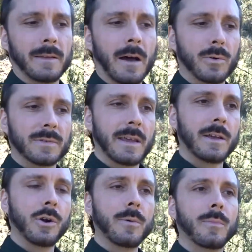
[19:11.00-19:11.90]
Now they
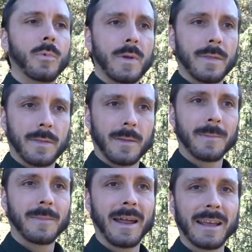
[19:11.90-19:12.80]
come with
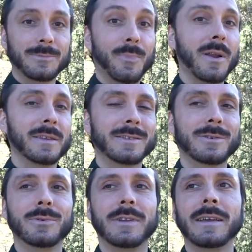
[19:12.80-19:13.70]
an experience,
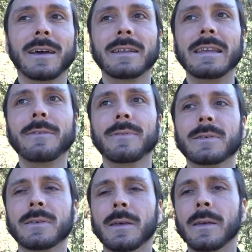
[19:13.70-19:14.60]
so they can give
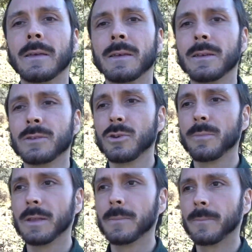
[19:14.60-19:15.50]

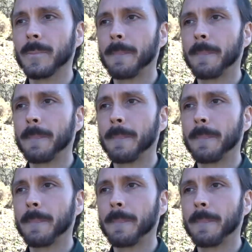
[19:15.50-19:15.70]
something.